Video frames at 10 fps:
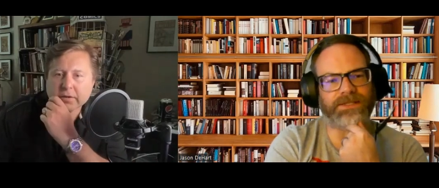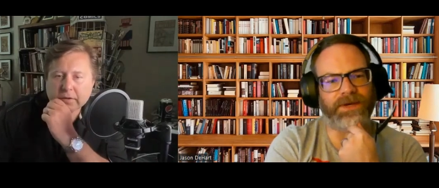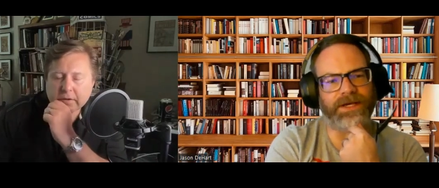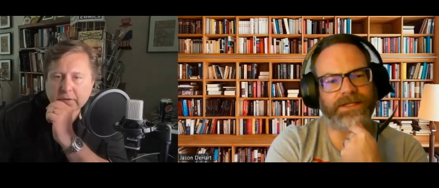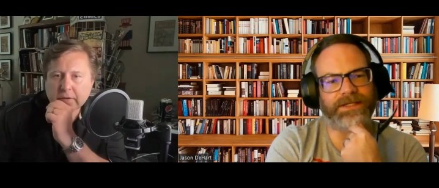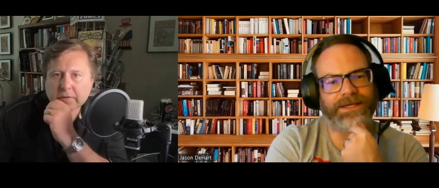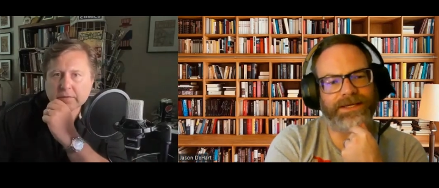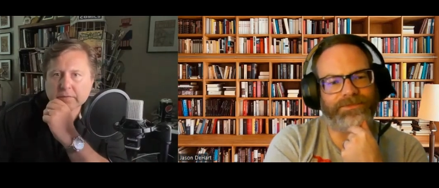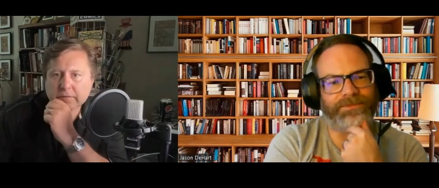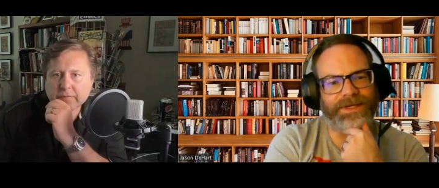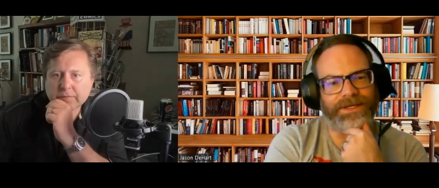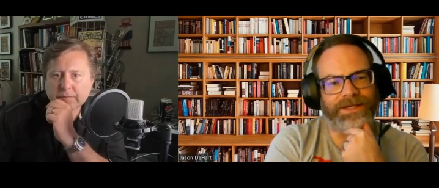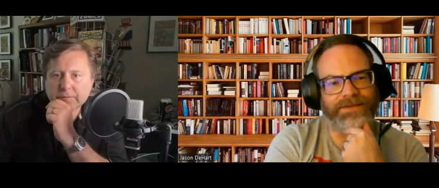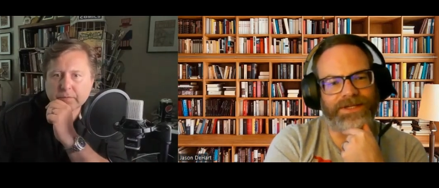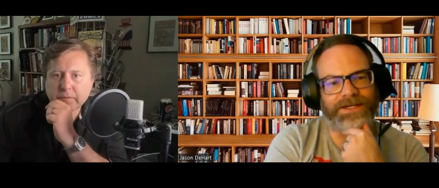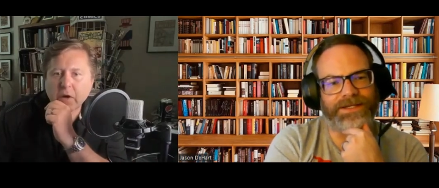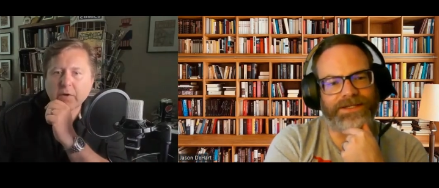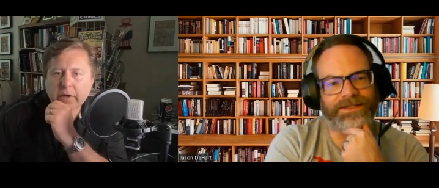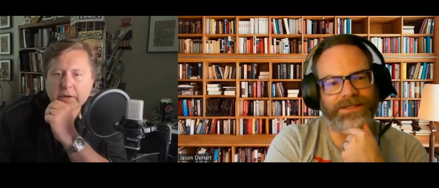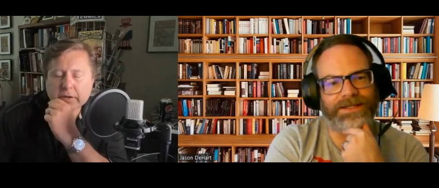Speaker 1: spot, but I've not
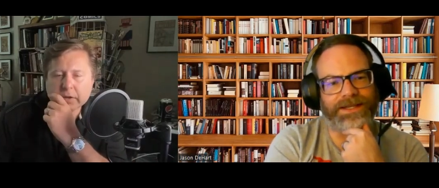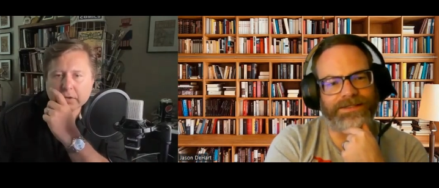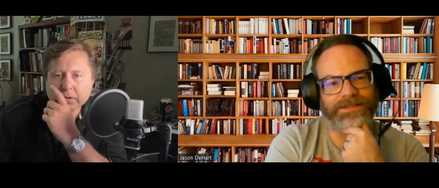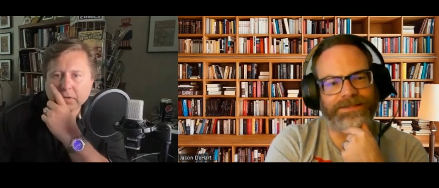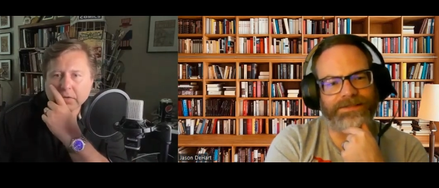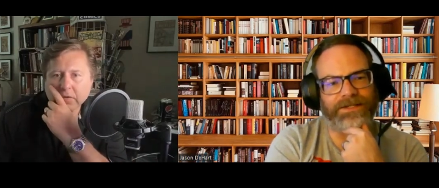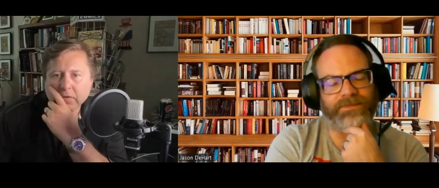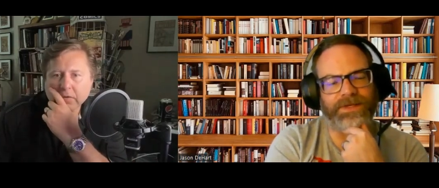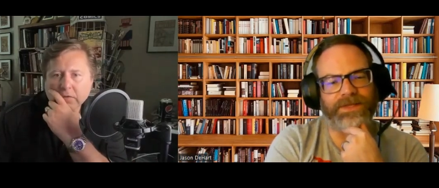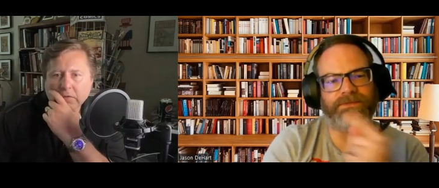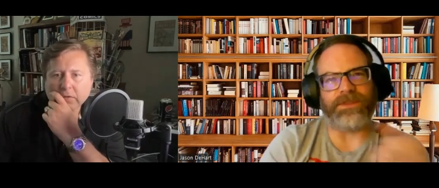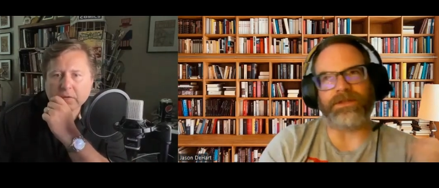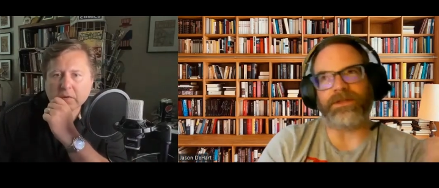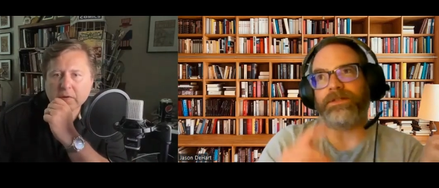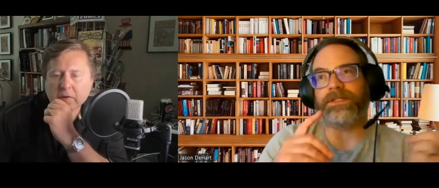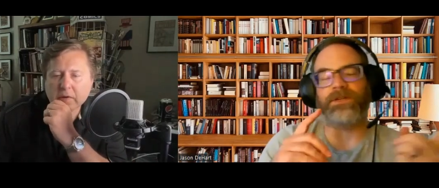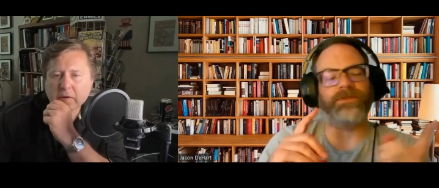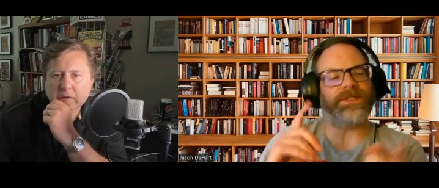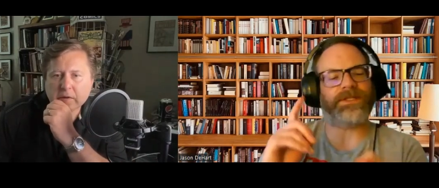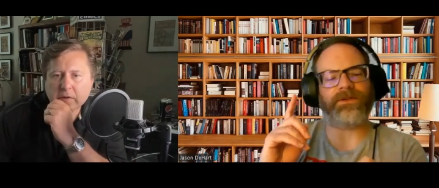okay. connected it there. But the so
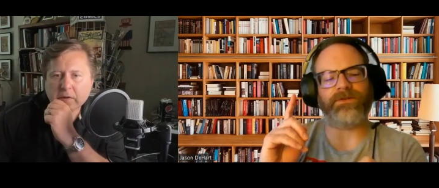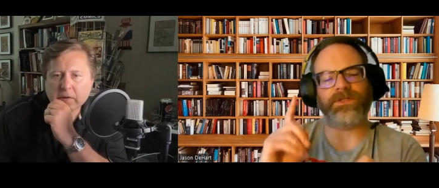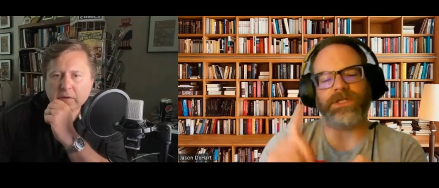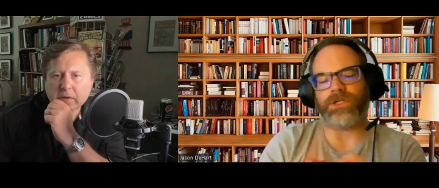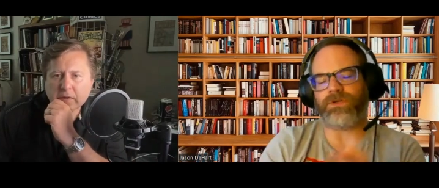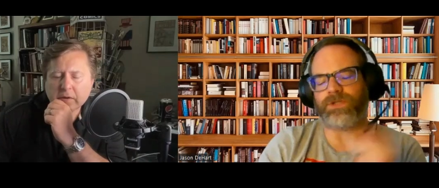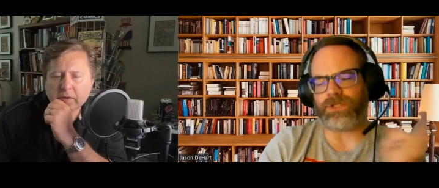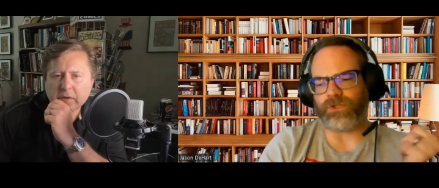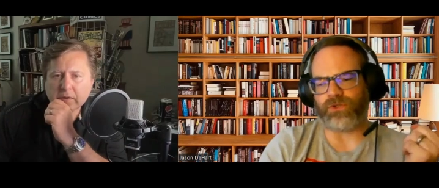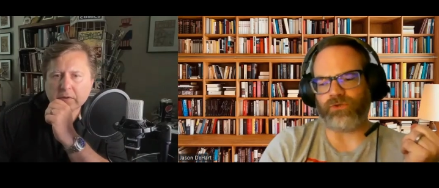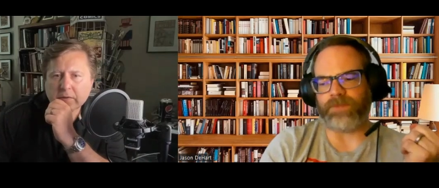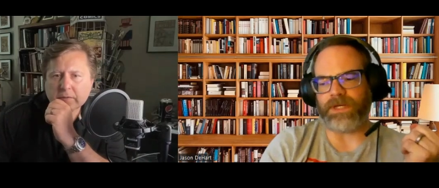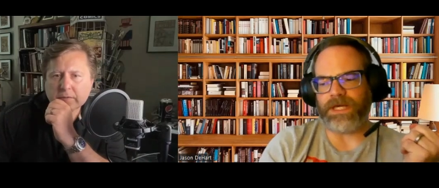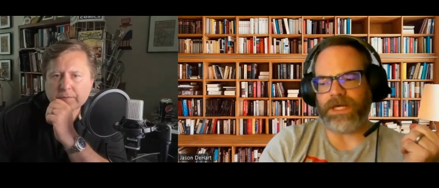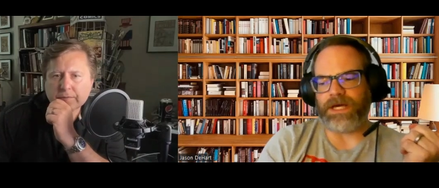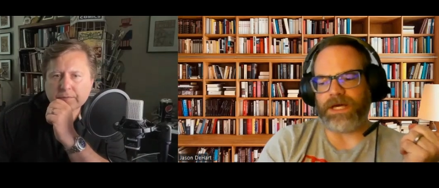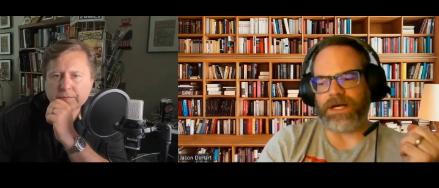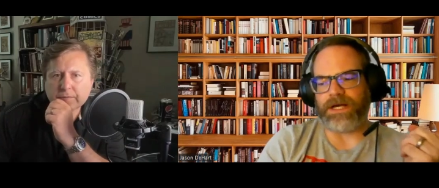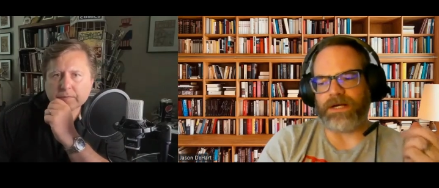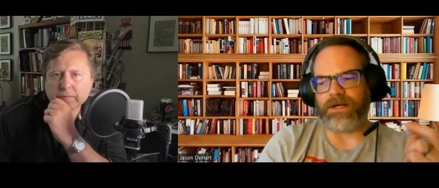this goes to YouTube,
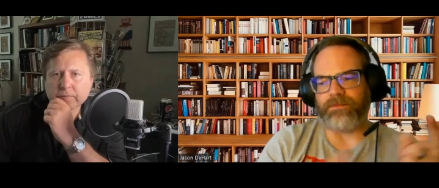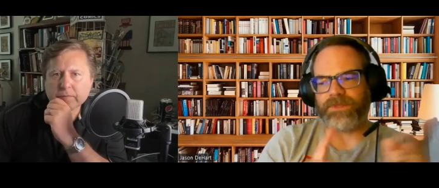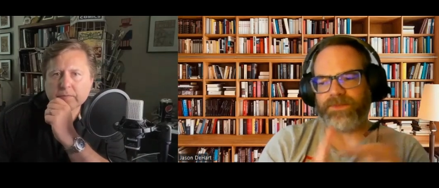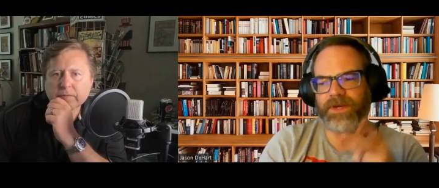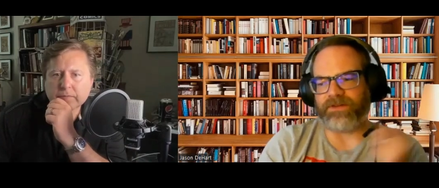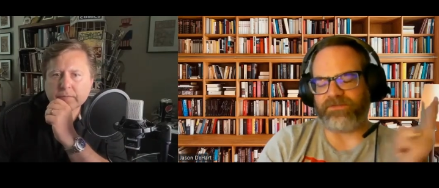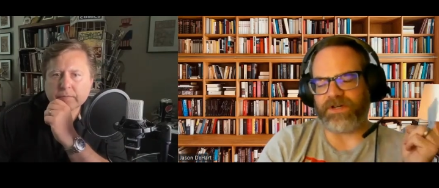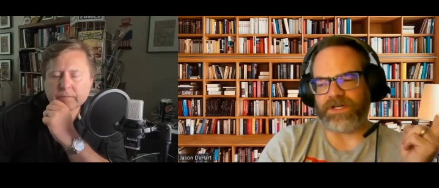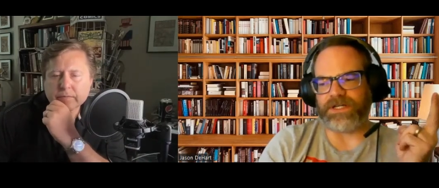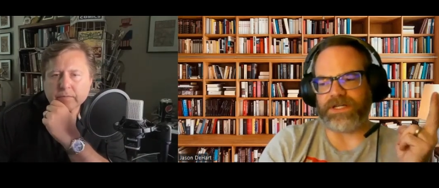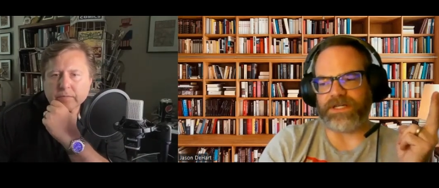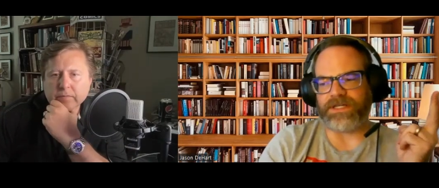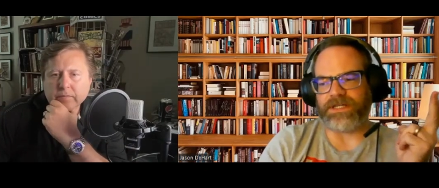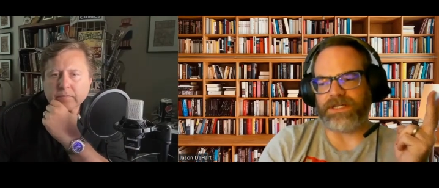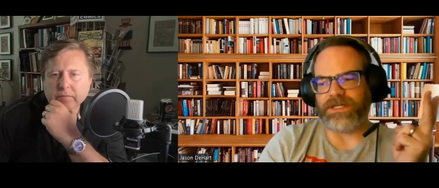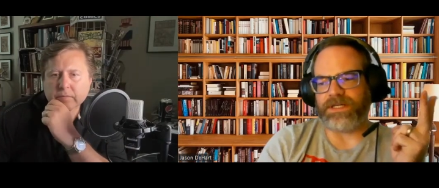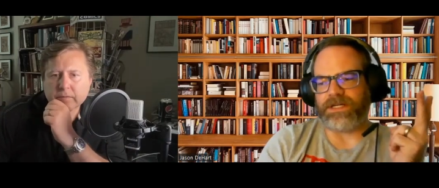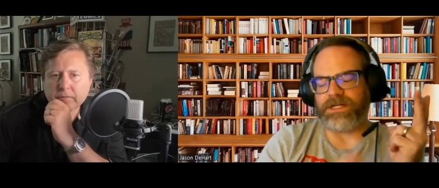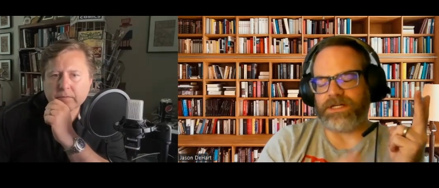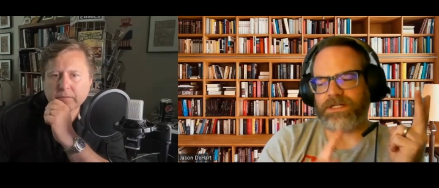um, Spotify,
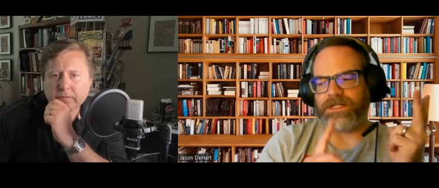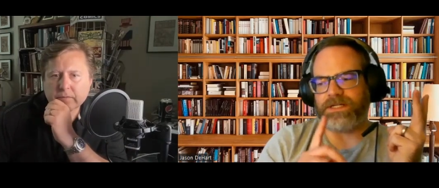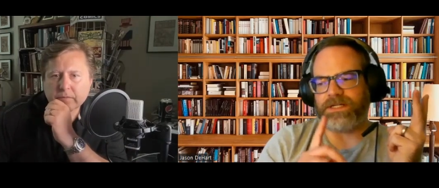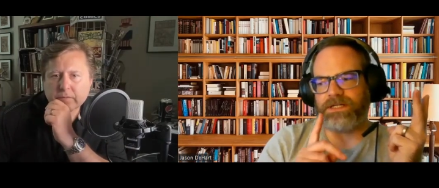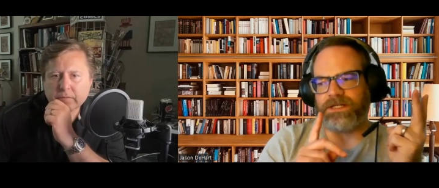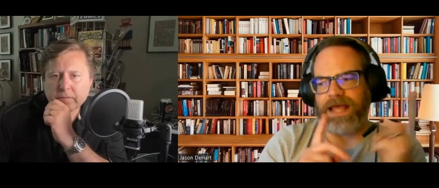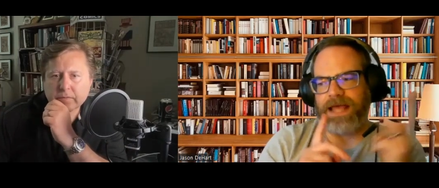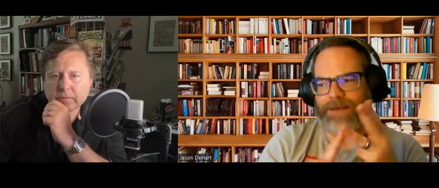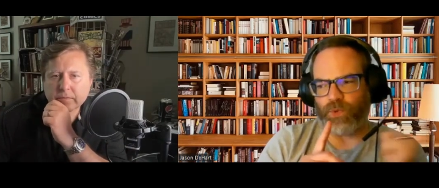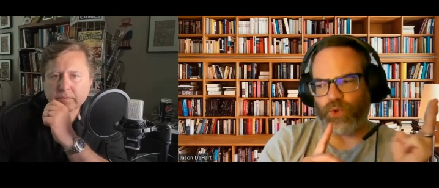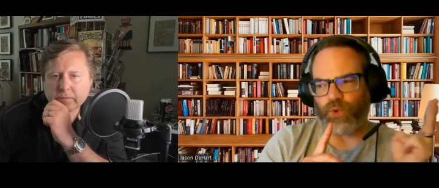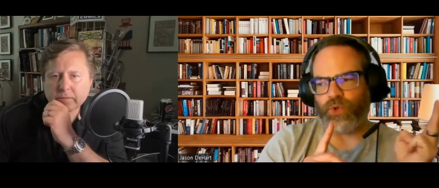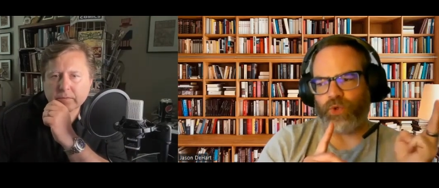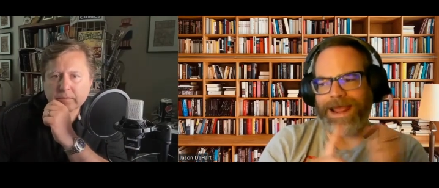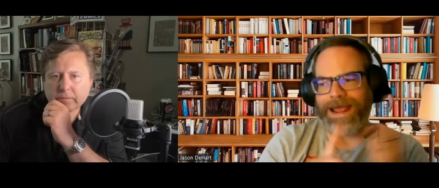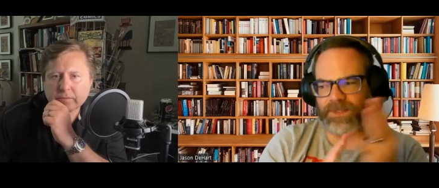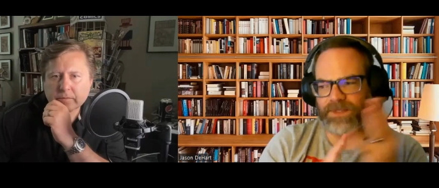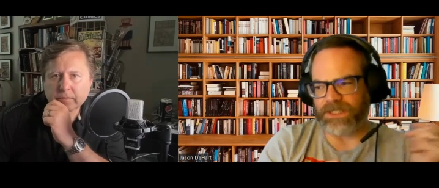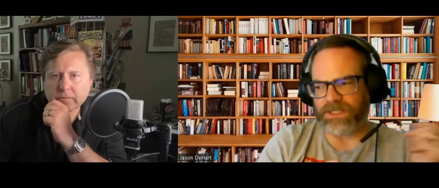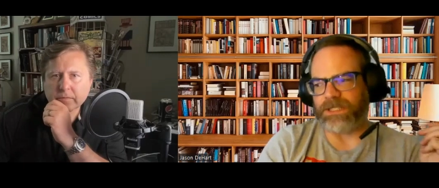uh, Apple,
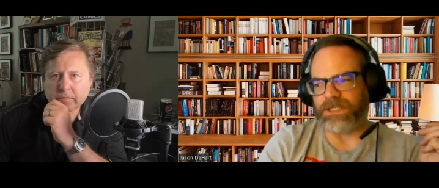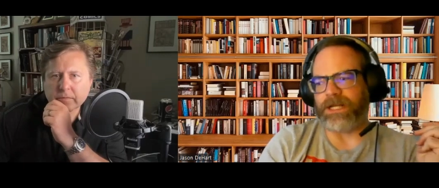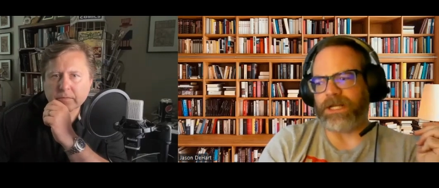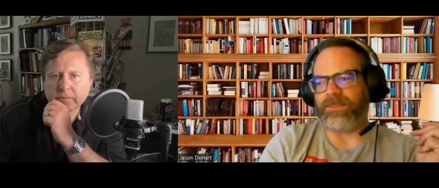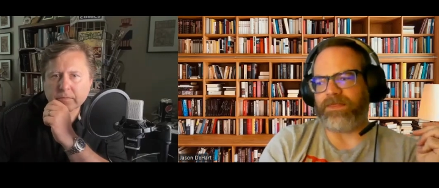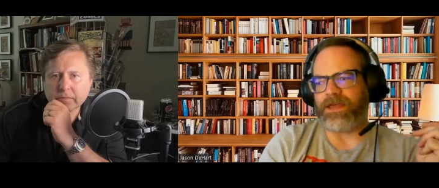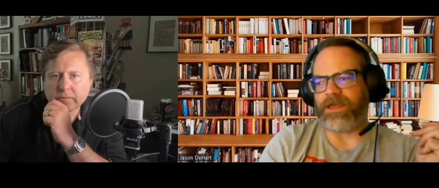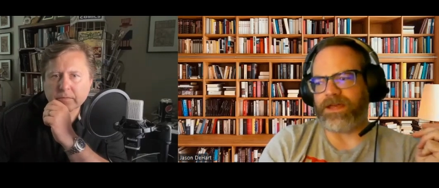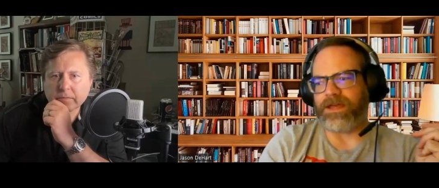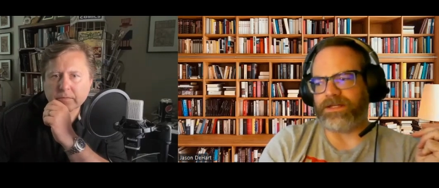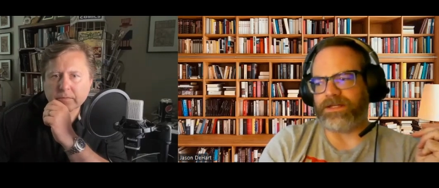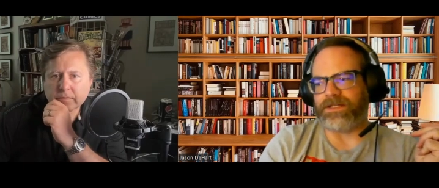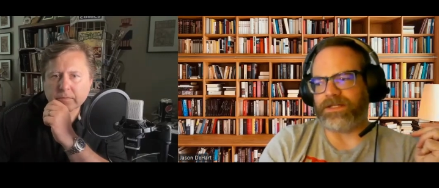Amazon, and then